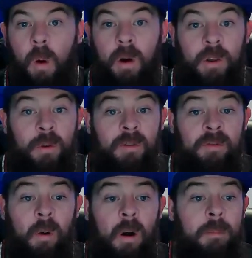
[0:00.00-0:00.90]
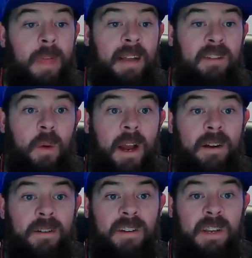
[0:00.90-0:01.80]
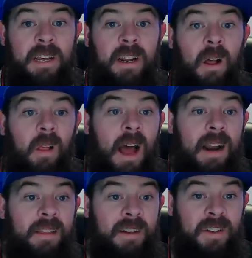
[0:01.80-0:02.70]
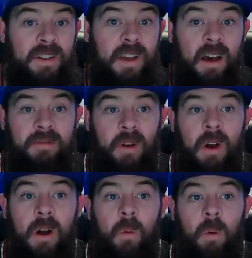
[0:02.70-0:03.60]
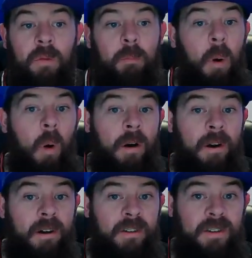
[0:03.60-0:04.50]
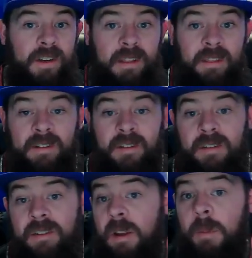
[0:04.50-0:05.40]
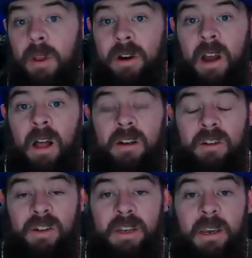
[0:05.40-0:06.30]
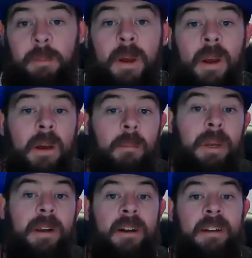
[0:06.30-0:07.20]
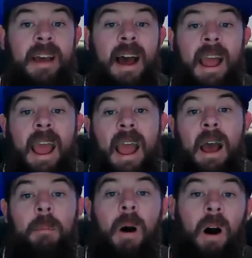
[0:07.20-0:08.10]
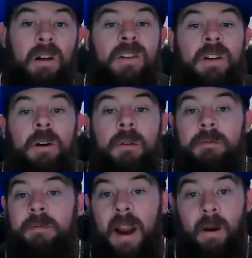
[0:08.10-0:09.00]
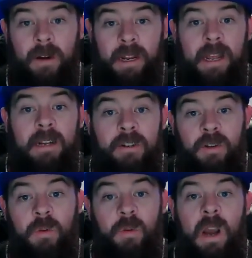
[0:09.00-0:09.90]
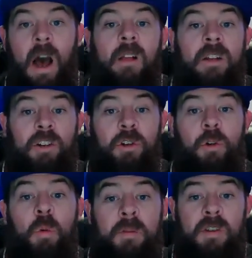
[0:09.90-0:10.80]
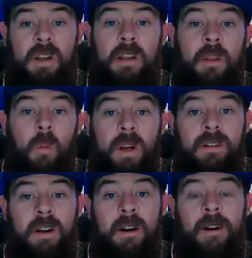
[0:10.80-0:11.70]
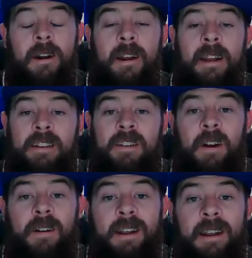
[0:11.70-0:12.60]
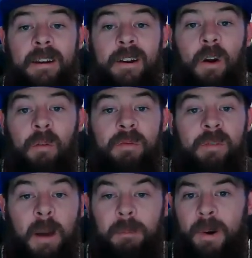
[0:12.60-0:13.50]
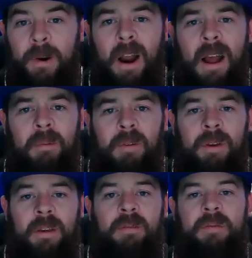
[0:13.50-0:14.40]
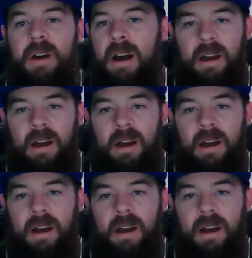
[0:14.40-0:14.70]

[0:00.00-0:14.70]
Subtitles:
more uniform. That's why you're seeing a lot of this stuff with borders and the similar color scheme, because I am also very into college hoops in the winter. starting in November, I believe.